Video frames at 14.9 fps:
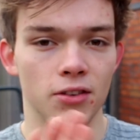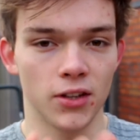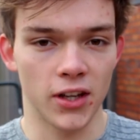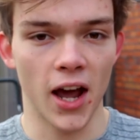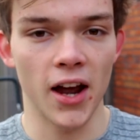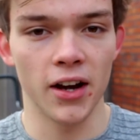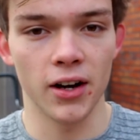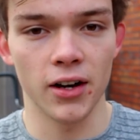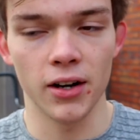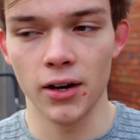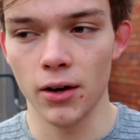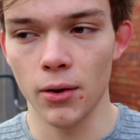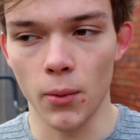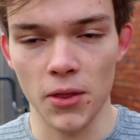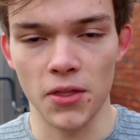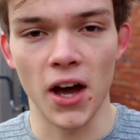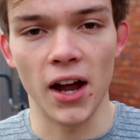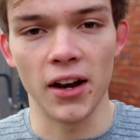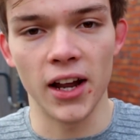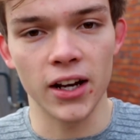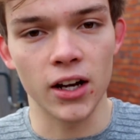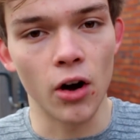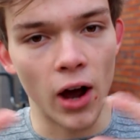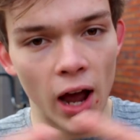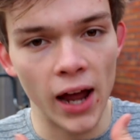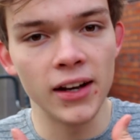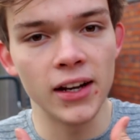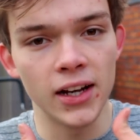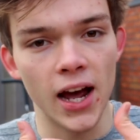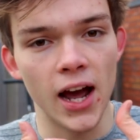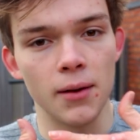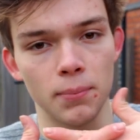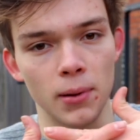together with that. They go hand in hand,